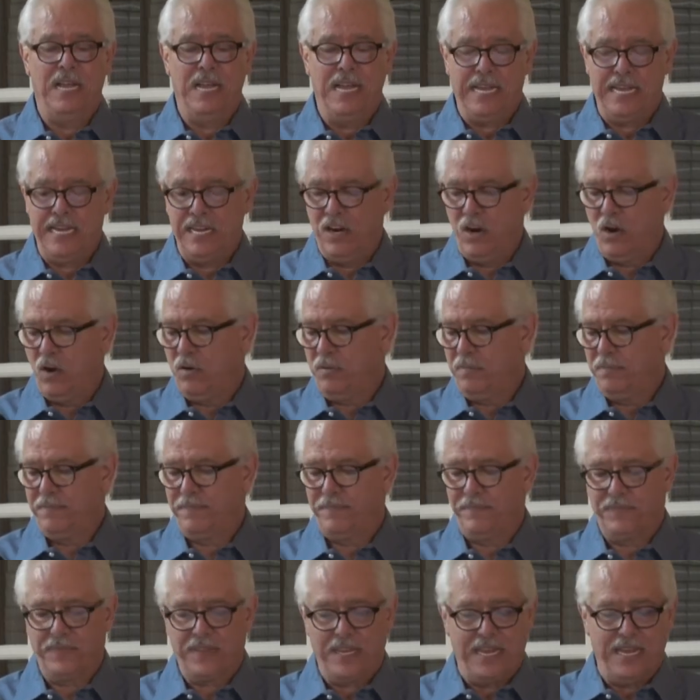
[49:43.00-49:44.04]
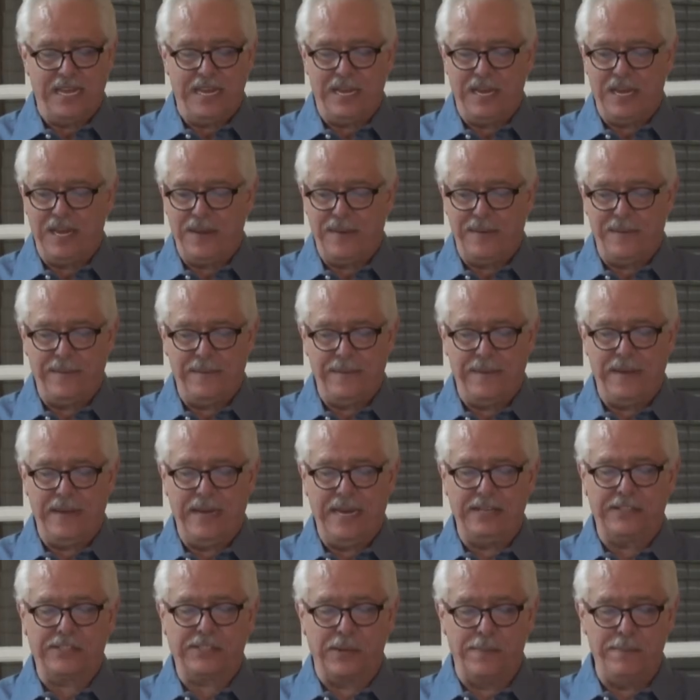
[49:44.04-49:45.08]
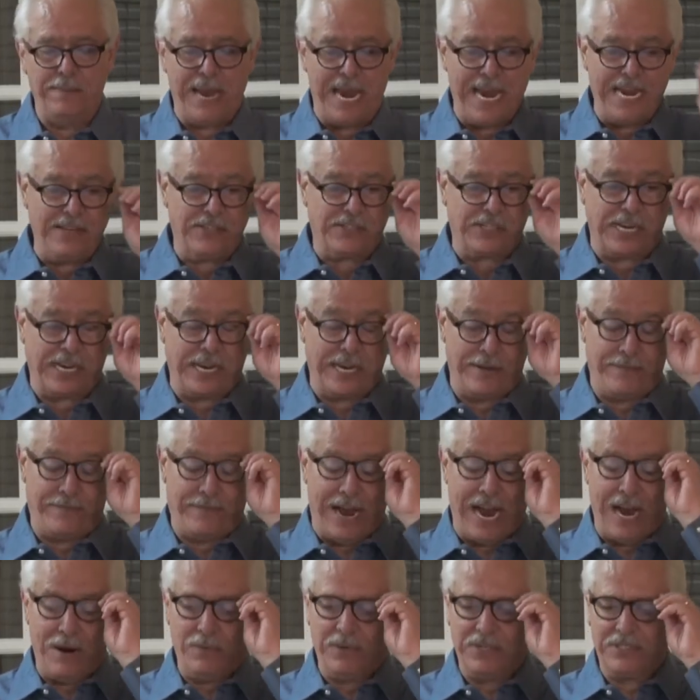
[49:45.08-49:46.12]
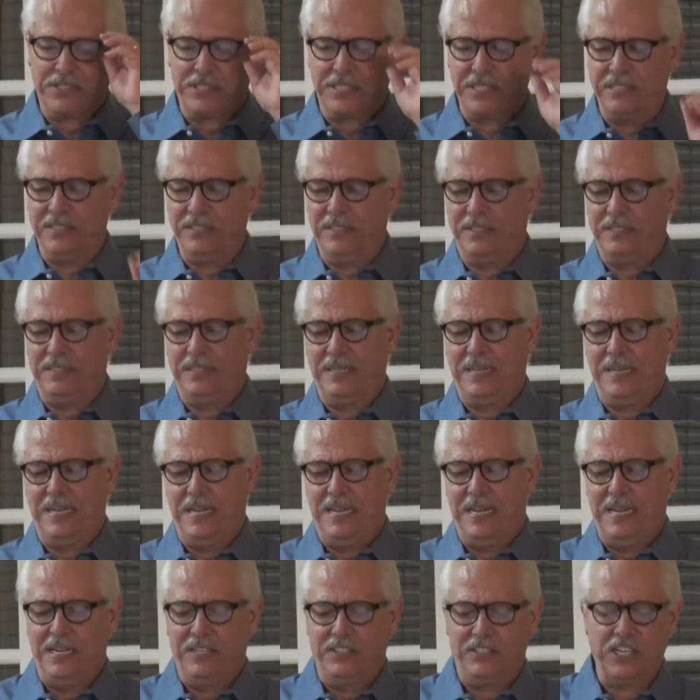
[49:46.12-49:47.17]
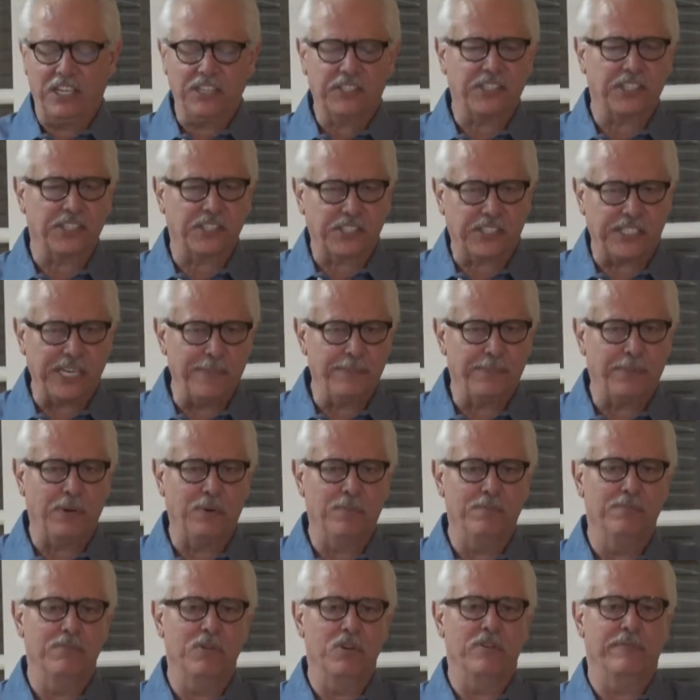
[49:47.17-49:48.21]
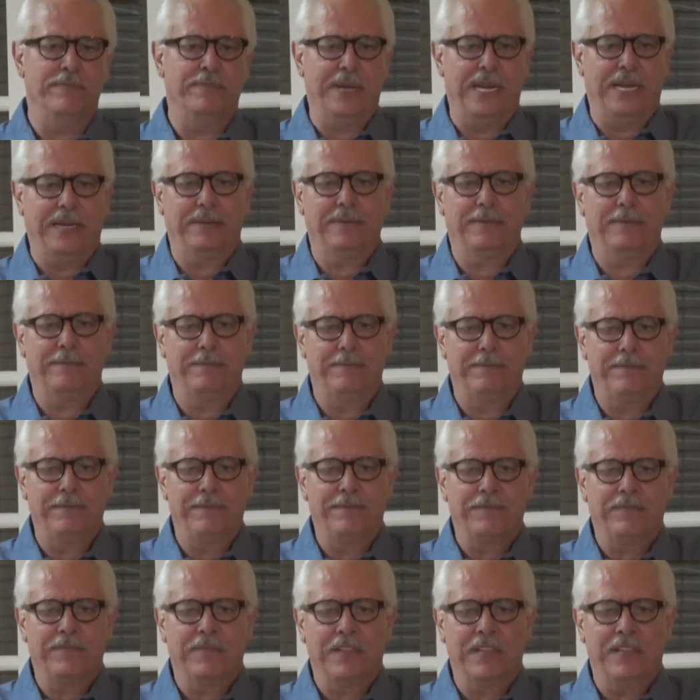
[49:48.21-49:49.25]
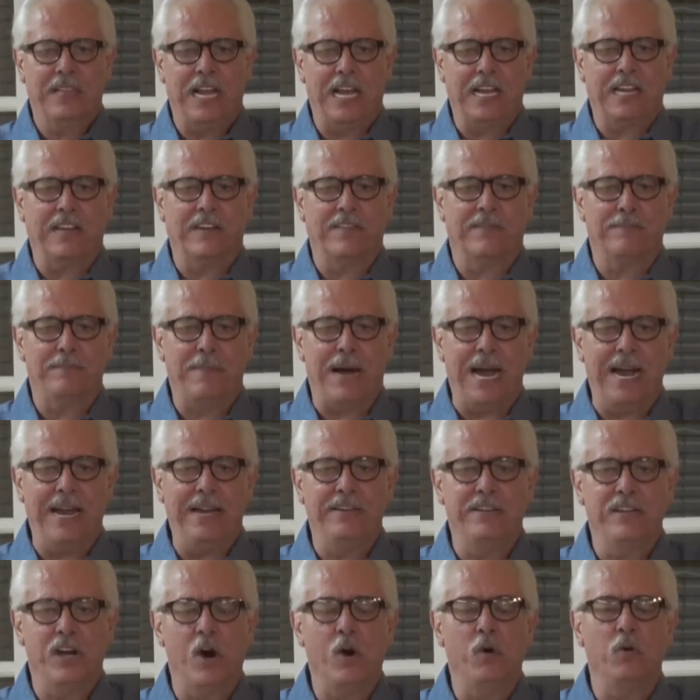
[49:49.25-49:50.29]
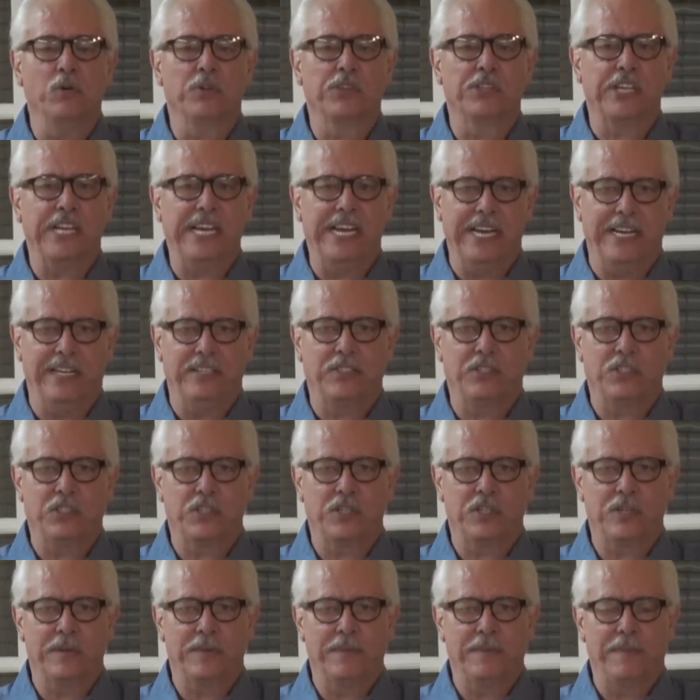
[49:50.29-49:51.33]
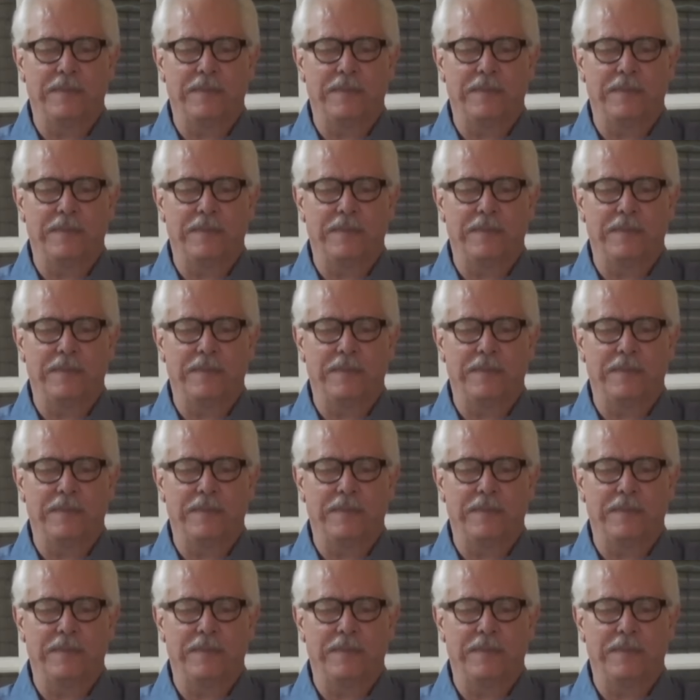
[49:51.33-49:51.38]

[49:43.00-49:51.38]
You know, it's amazing. If I was to just a simple movement, like if my nose itched,